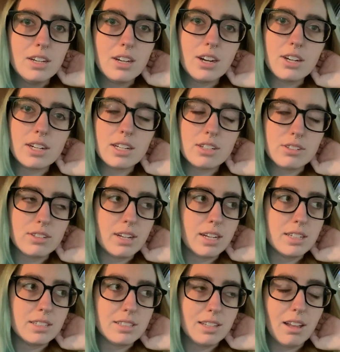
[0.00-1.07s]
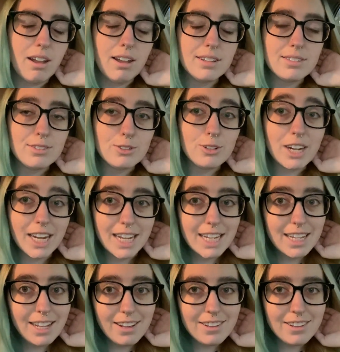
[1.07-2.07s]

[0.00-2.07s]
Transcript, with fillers: our internet is not great